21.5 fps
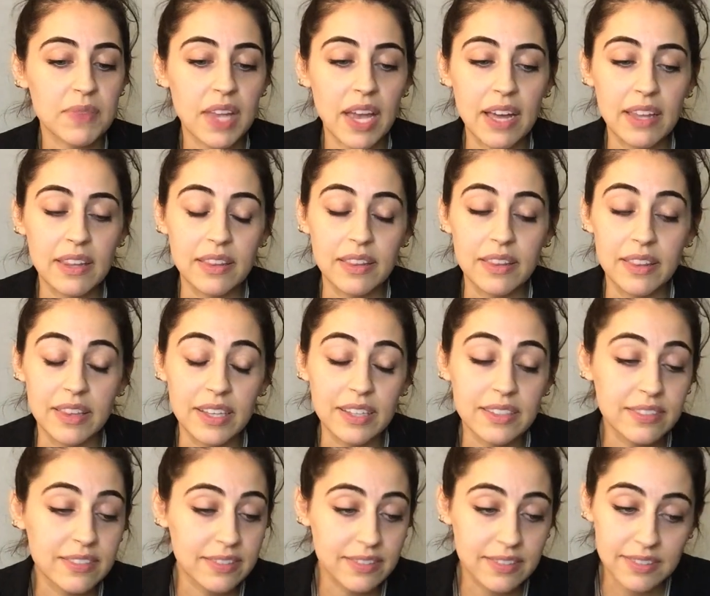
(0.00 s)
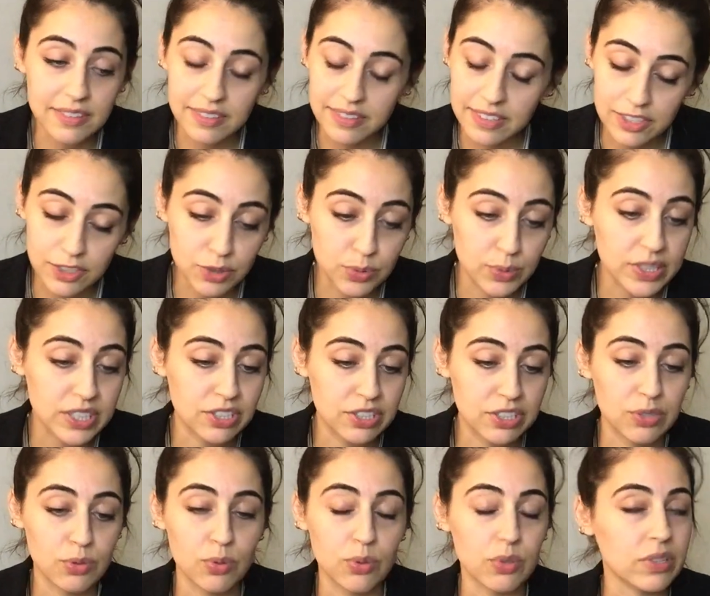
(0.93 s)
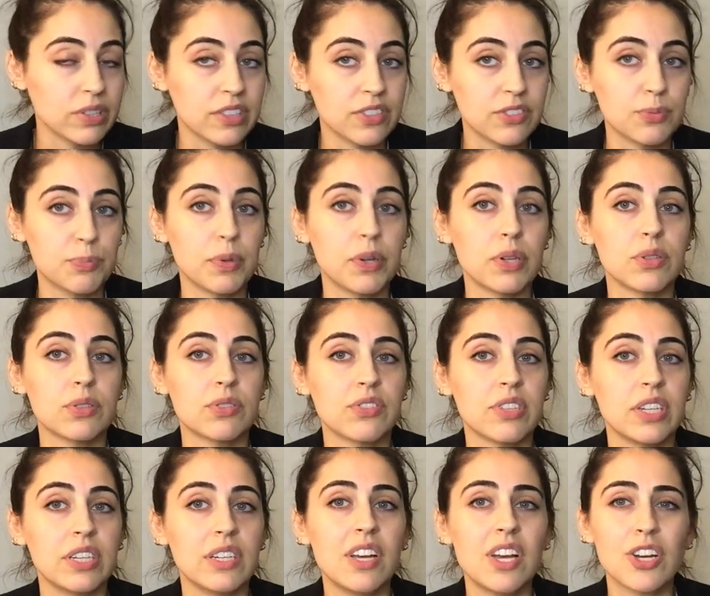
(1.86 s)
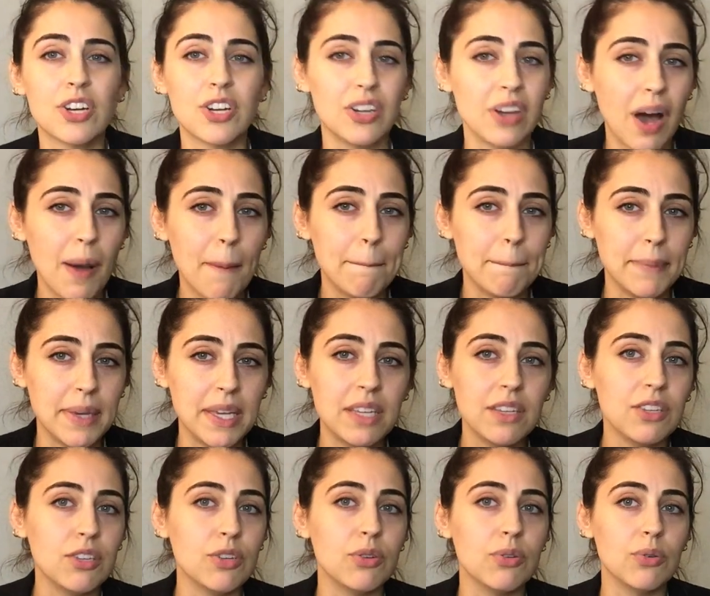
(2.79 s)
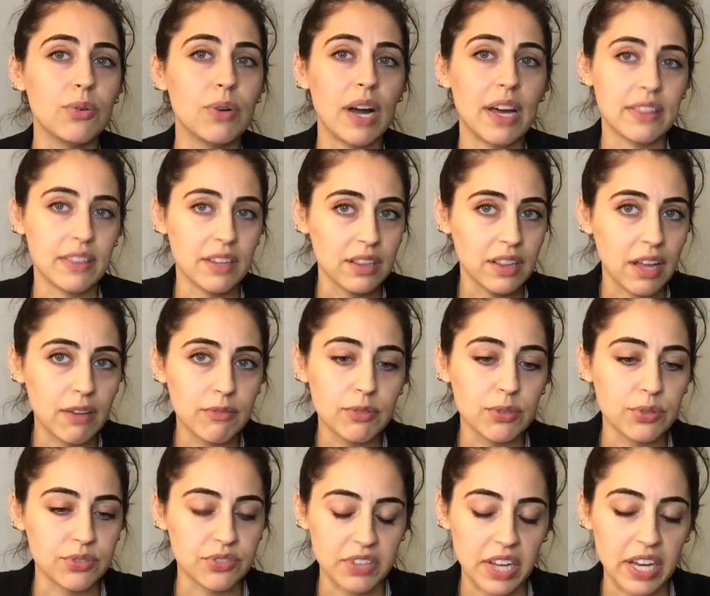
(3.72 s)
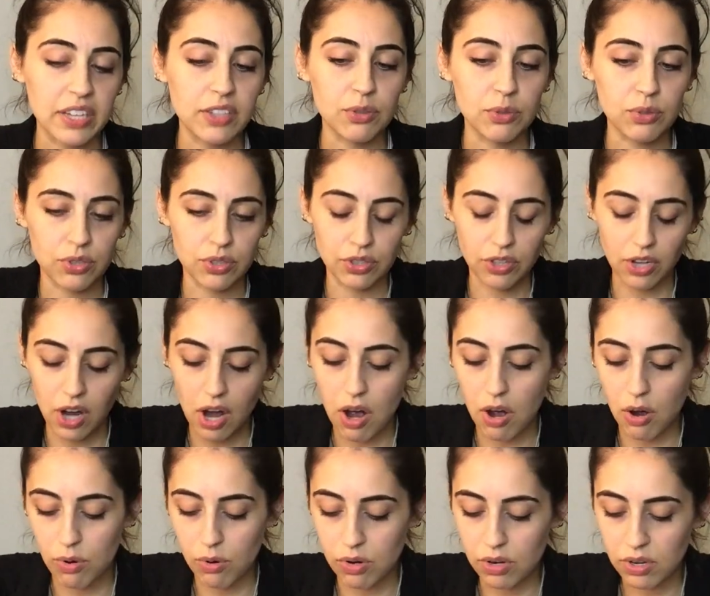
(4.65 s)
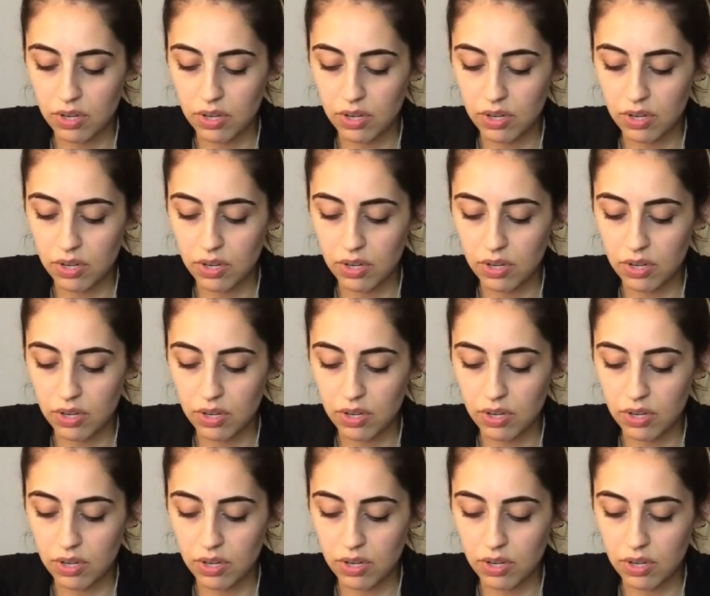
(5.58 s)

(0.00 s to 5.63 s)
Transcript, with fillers: and this situation or this person could not meet you at the levels that you could go.